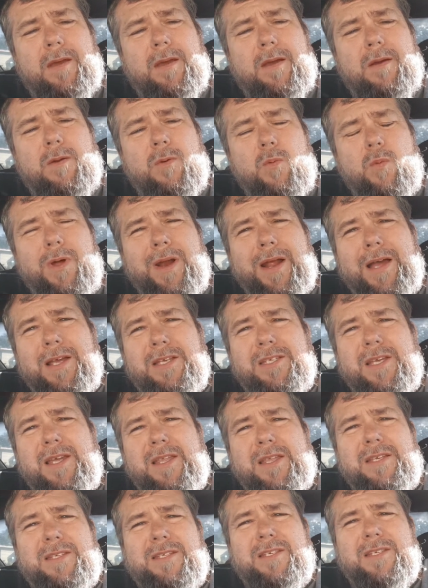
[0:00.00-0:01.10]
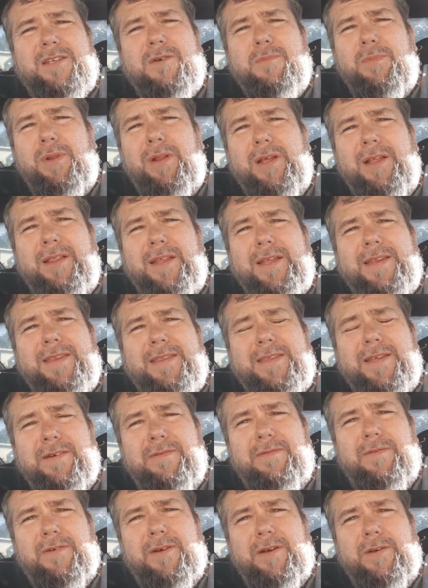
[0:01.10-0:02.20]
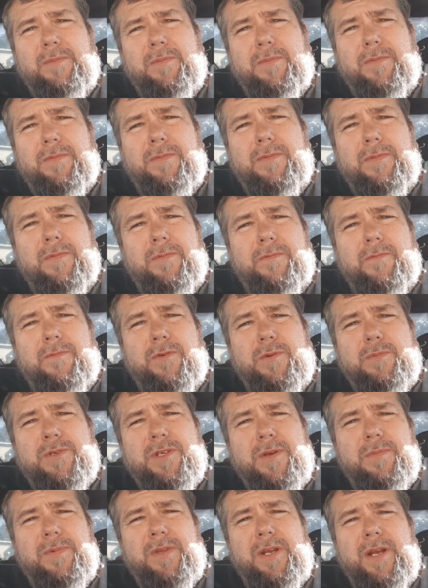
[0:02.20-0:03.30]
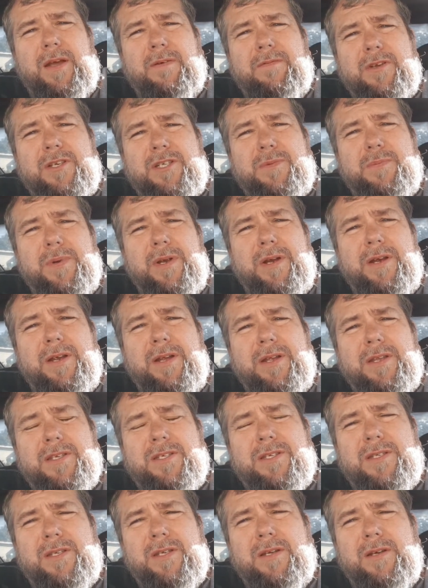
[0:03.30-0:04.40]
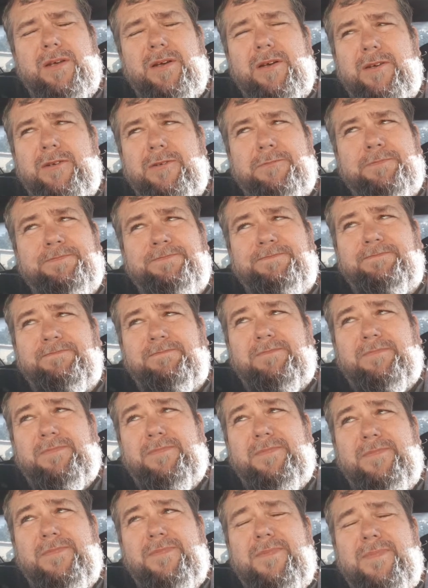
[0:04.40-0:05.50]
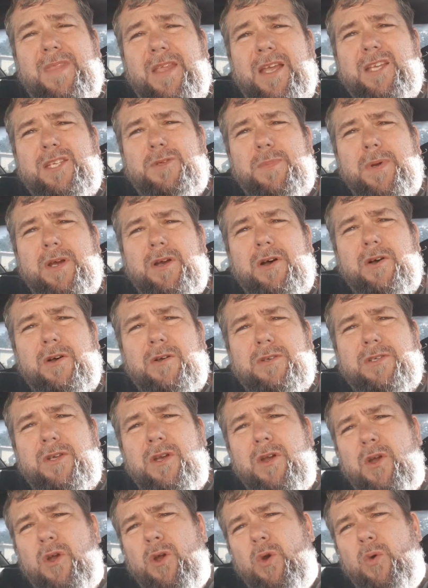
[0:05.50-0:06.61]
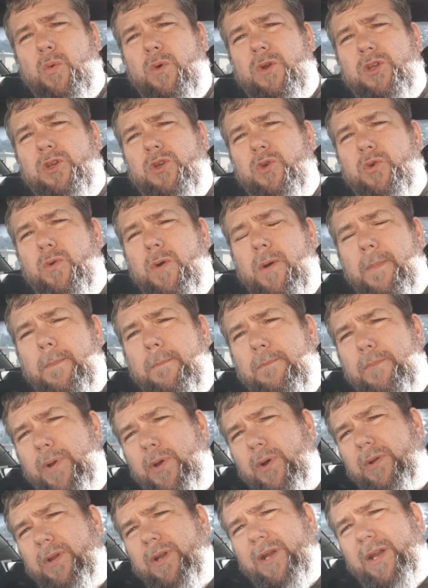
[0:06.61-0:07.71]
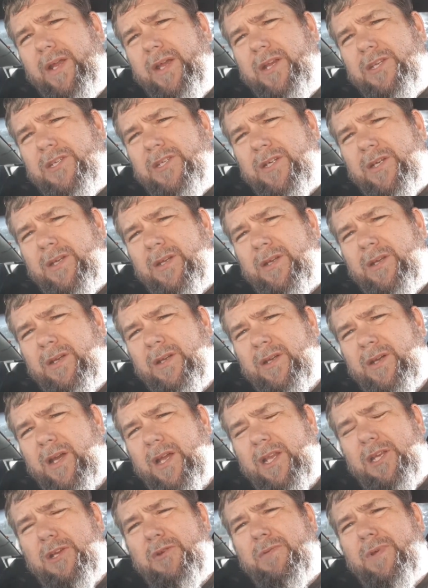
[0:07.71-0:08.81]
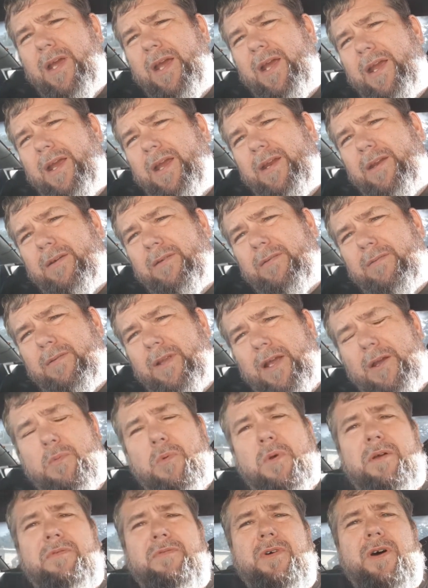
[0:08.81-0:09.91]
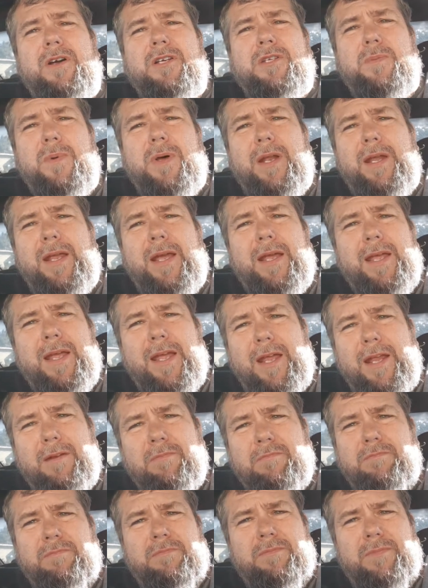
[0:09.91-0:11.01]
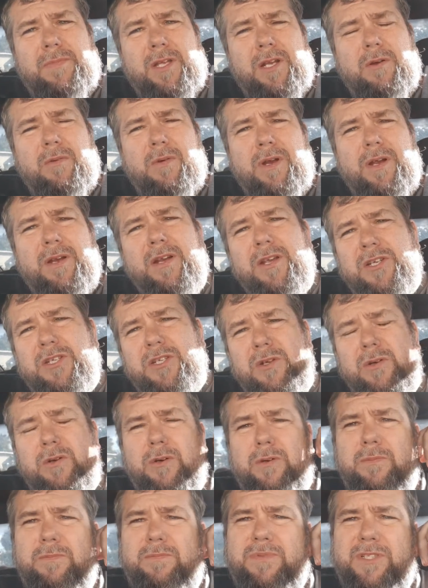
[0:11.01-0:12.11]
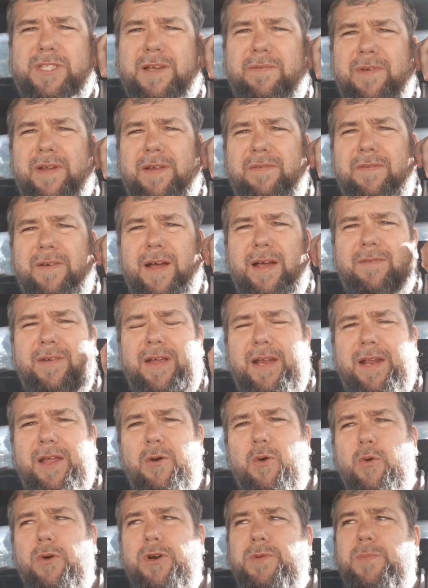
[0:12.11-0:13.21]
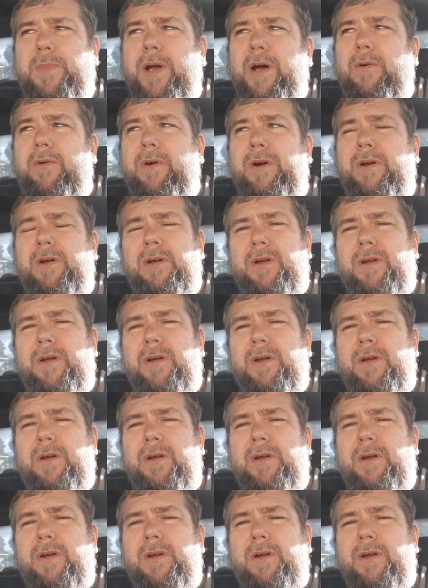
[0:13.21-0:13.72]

when I say this is completely different from something I've experienced, it's because when you build an engine and you gain, like my Fox body, I gain, you know, an additional 75, 80 horsepower.